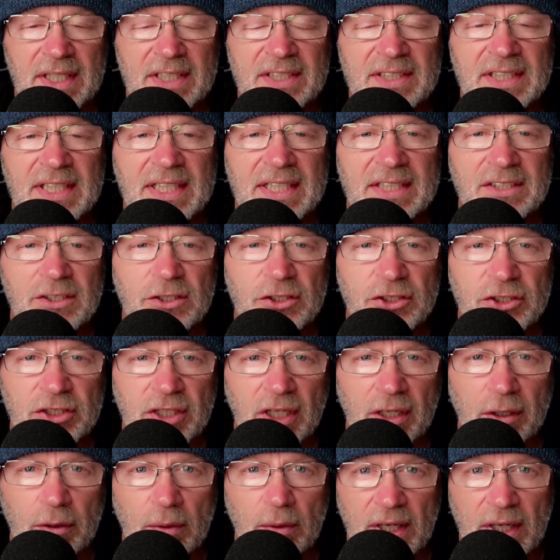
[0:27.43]
as there's a
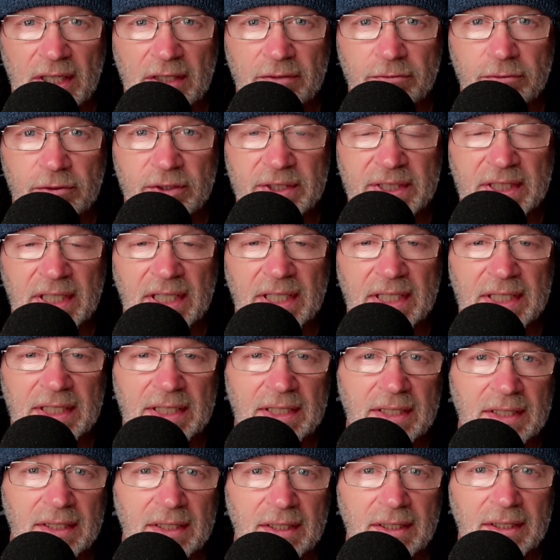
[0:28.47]
show every
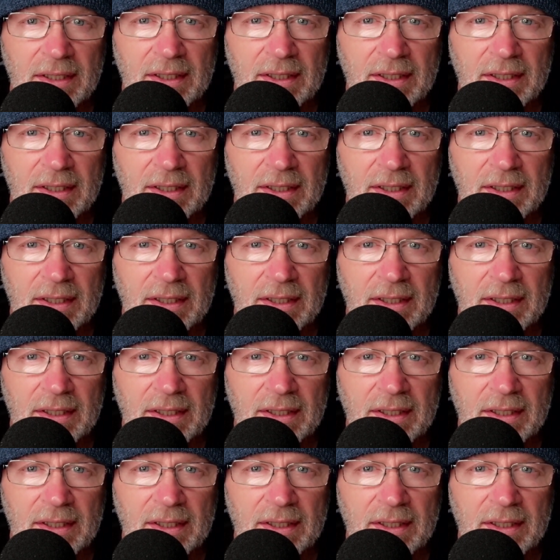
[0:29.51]
day.